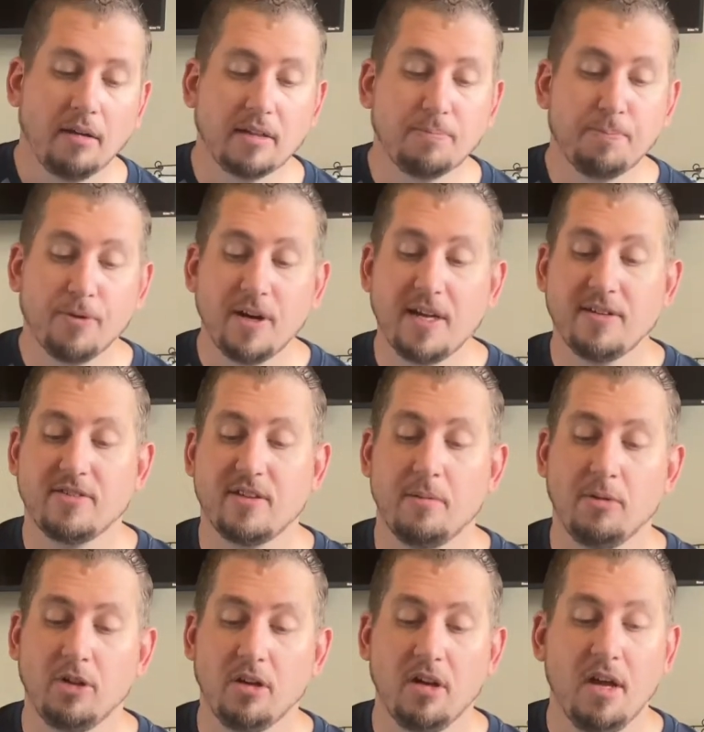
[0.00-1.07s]
pretty
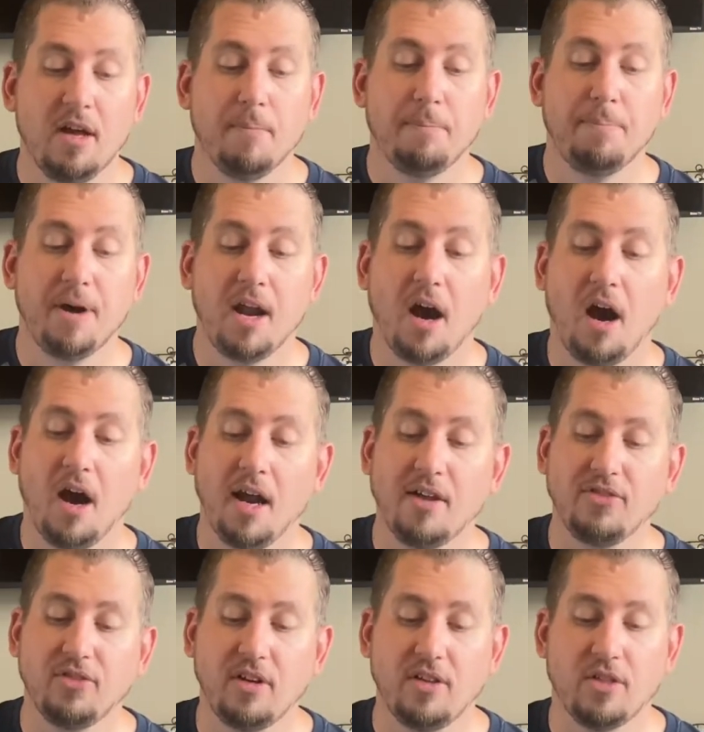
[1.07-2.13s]
similar, but
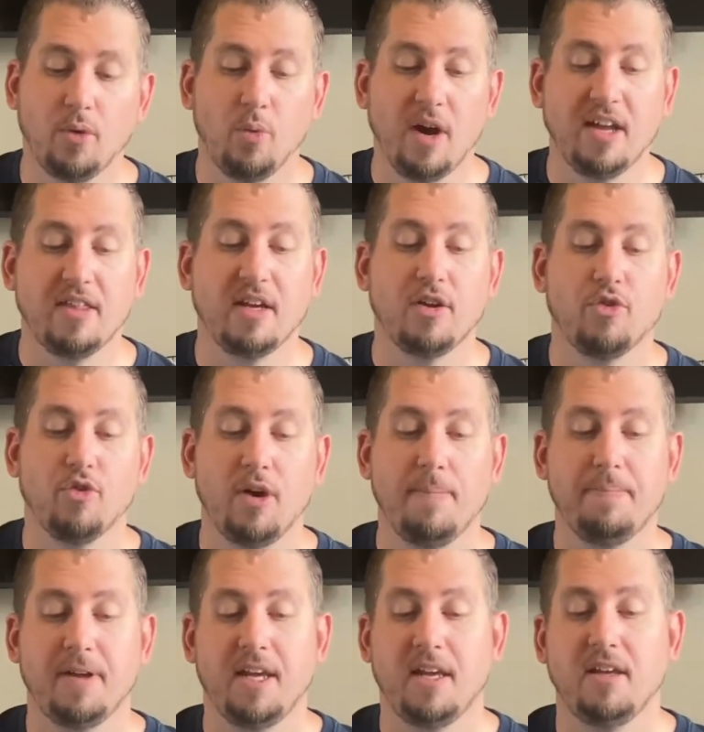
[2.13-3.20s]
honestly, the way the grip
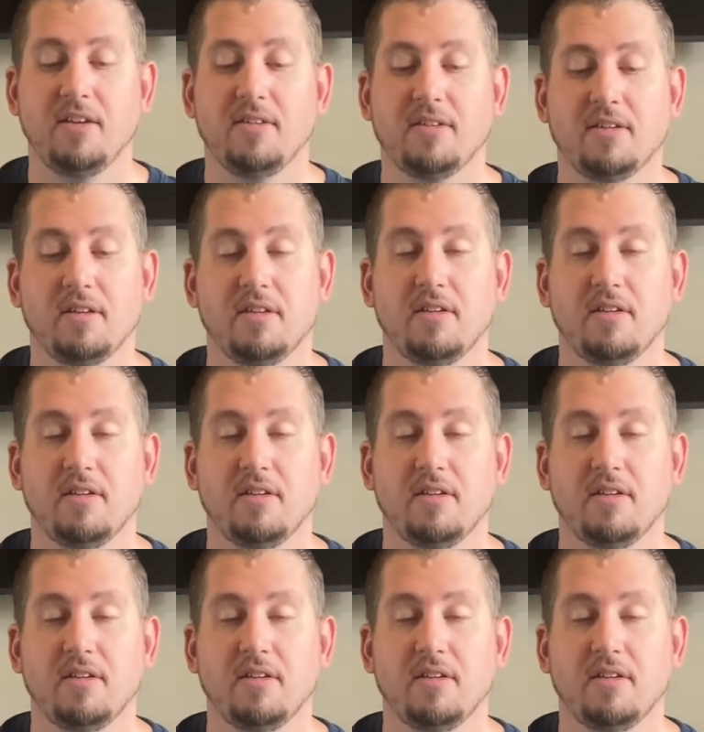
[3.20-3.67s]
is,